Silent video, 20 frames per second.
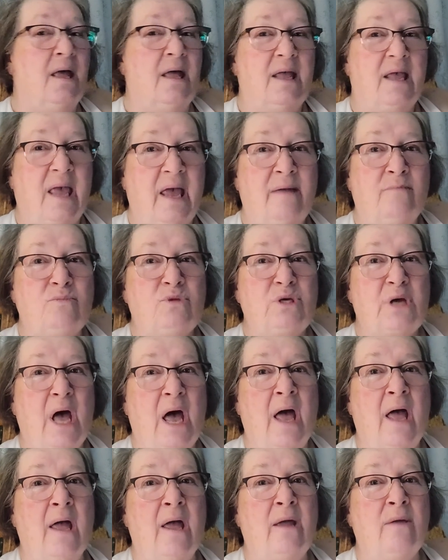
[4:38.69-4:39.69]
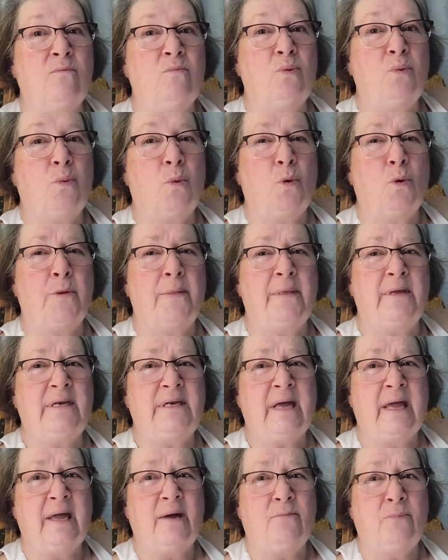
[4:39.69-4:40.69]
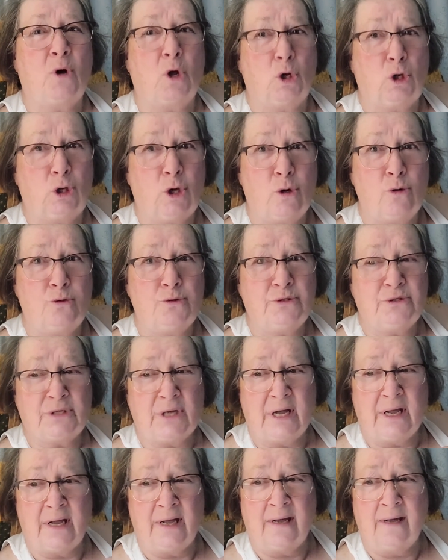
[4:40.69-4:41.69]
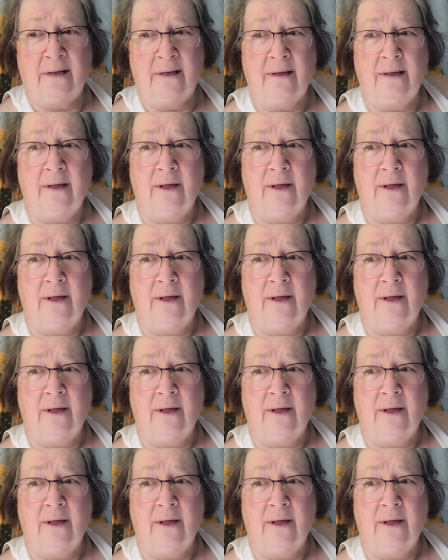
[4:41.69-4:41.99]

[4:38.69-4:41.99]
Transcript: came time for the day of closing,